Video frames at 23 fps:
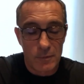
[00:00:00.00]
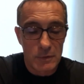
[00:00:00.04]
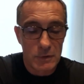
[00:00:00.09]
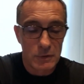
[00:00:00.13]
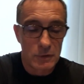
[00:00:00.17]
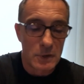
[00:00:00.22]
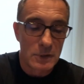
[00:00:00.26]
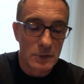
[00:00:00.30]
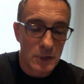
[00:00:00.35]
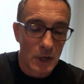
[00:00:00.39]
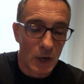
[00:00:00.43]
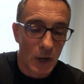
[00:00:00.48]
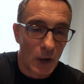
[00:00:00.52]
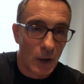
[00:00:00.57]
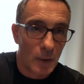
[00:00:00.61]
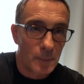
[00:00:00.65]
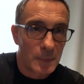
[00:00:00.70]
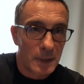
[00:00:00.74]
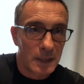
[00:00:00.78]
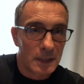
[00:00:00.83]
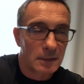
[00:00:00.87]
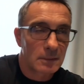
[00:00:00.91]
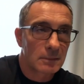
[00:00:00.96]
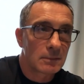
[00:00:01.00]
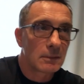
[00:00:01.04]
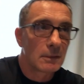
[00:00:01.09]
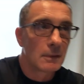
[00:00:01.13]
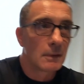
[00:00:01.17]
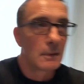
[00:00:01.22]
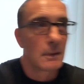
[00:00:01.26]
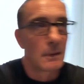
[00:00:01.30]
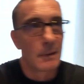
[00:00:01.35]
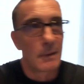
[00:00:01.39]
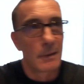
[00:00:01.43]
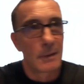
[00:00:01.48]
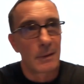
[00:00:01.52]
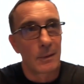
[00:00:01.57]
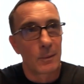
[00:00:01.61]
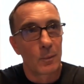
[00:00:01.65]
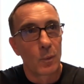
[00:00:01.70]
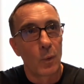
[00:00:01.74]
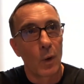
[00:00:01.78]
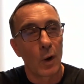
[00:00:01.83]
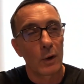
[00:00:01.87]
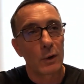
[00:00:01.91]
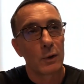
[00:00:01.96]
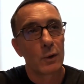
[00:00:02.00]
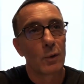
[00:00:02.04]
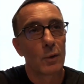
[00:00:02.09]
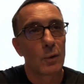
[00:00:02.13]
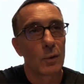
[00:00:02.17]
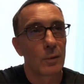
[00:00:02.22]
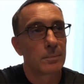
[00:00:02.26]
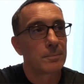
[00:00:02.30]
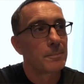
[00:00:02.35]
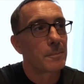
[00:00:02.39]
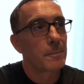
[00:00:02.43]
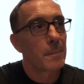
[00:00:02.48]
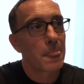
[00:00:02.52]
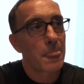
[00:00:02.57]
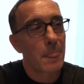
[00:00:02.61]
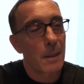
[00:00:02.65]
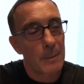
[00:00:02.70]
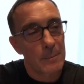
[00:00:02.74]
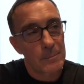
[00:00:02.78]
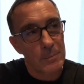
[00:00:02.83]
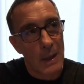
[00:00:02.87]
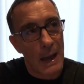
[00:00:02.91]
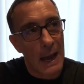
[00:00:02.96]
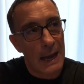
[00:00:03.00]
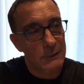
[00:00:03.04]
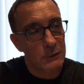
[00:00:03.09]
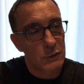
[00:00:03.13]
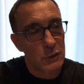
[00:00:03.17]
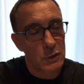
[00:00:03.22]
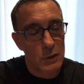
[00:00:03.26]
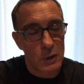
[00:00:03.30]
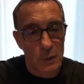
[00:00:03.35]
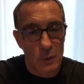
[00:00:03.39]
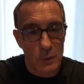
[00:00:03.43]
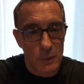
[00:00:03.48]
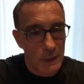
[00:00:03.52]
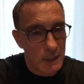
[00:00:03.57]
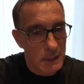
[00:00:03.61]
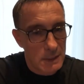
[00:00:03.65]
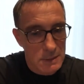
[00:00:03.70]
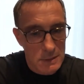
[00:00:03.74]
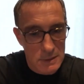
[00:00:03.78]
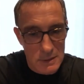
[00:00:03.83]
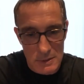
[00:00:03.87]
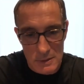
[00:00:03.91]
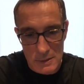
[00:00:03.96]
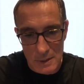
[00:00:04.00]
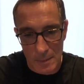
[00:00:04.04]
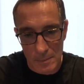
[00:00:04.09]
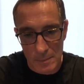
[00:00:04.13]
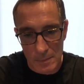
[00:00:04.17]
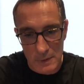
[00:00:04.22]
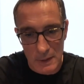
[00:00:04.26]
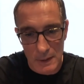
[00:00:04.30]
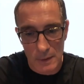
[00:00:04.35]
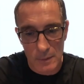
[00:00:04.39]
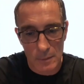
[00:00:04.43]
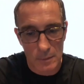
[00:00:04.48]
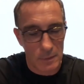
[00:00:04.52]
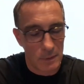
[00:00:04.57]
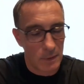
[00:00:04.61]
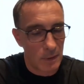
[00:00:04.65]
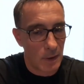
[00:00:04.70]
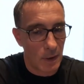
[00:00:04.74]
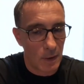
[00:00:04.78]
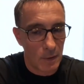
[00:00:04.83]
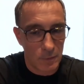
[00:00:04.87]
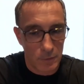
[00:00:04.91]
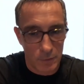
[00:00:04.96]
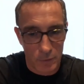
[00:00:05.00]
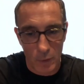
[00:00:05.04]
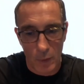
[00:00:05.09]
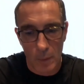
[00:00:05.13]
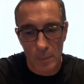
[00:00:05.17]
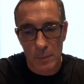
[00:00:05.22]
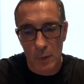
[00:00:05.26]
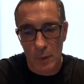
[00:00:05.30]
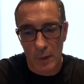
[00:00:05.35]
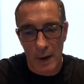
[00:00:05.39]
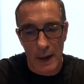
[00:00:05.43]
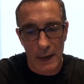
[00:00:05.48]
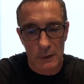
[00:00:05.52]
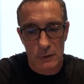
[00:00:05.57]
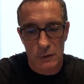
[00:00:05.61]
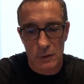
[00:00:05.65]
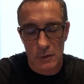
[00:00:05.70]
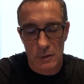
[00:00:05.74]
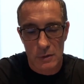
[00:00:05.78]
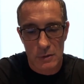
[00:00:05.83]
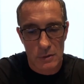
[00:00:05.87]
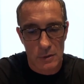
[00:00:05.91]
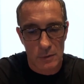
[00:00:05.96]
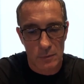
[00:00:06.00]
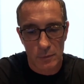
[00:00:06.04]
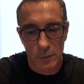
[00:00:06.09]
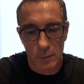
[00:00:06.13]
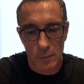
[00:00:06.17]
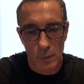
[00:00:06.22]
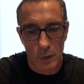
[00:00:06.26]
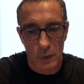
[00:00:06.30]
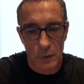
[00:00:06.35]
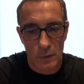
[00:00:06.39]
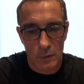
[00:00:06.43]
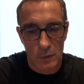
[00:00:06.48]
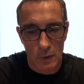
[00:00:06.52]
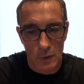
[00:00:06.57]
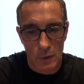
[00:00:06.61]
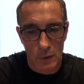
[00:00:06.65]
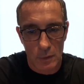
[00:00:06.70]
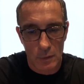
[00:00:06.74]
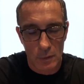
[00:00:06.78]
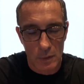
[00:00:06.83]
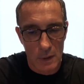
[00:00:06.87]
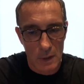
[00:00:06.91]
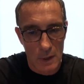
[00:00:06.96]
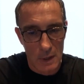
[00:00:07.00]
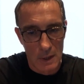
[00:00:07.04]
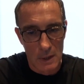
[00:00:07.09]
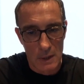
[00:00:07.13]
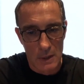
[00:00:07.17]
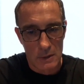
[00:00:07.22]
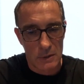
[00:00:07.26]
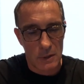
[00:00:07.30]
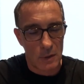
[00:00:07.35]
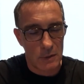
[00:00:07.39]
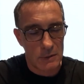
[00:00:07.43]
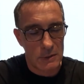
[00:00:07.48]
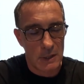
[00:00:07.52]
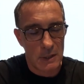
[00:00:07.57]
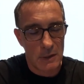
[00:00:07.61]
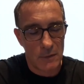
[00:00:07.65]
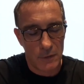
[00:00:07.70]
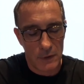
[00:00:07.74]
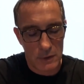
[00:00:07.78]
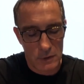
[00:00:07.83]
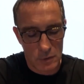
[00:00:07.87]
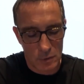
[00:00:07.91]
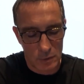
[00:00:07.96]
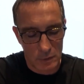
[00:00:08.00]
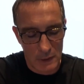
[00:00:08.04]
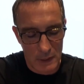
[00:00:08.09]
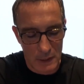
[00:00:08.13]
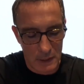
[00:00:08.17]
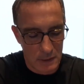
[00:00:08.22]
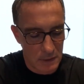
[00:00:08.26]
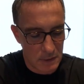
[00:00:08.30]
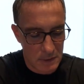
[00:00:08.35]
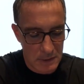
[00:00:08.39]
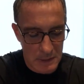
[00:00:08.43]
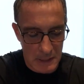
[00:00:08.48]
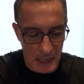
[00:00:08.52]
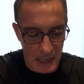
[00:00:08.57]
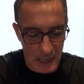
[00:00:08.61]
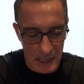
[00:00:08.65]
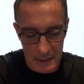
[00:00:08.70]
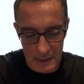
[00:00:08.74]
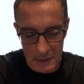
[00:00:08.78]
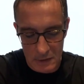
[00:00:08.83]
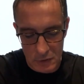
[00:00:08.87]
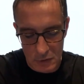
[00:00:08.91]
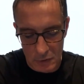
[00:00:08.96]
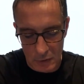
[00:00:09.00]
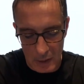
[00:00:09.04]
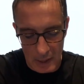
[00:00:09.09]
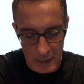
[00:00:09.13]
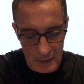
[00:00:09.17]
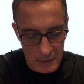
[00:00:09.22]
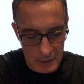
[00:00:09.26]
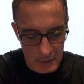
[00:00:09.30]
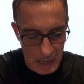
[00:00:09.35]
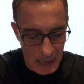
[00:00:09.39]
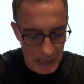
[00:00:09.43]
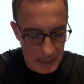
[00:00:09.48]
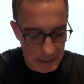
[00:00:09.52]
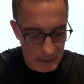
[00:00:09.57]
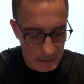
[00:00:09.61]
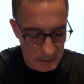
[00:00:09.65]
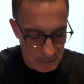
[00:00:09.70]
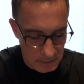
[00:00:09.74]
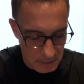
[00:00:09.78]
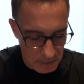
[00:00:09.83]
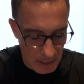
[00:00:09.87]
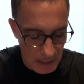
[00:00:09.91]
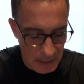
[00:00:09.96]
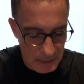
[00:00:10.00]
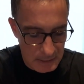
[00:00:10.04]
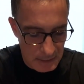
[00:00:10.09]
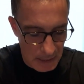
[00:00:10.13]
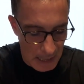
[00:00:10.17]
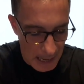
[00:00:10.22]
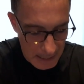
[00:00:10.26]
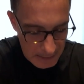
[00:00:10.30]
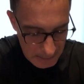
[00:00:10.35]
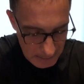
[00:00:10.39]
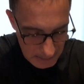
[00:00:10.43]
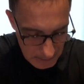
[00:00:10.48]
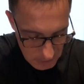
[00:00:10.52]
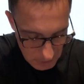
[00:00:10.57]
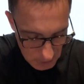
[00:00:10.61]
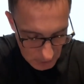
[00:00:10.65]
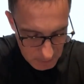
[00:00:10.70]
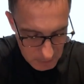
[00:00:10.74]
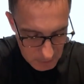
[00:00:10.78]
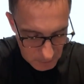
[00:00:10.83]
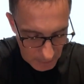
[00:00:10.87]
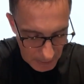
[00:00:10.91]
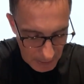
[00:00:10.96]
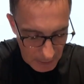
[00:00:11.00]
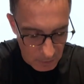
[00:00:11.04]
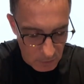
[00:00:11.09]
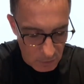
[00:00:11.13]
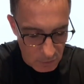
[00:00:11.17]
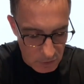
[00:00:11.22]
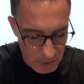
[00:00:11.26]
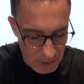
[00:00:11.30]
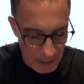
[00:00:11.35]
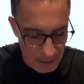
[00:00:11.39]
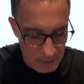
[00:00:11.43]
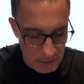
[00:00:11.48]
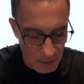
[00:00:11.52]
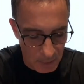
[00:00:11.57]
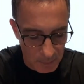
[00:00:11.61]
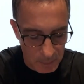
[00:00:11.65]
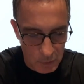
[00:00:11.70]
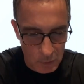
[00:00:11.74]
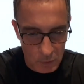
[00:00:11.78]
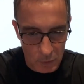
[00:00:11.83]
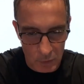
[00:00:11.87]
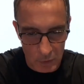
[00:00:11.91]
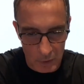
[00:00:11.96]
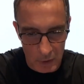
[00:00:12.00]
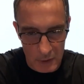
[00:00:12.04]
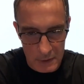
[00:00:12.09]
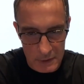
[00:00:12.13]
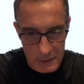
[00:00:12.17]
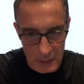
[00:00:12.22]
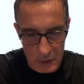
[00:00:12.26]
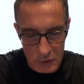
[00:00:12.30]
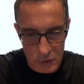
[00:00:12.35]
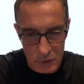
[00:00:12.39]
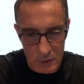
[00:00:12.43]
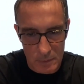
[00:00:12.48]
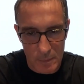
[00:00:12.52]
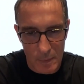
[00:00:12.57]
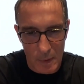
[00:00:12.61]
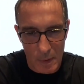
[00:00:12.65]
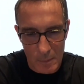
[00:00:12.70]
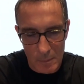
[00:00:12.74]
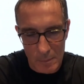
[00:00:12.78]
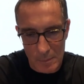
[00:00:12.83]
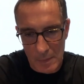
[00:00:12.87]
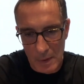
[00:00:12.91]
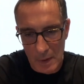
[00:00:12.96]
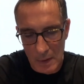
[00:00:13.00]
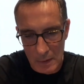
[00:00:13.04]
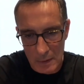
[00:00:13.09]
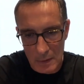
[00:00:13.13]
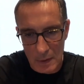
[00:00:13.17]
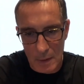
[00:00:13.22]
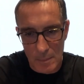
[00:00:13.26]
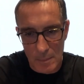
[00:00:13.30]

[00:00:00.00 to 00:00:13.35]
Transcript: determine what your attitude is to something, you know, from your actions and from what you do. So as individual leaders and as and and as and, and in terms of how you set up your organization, you know,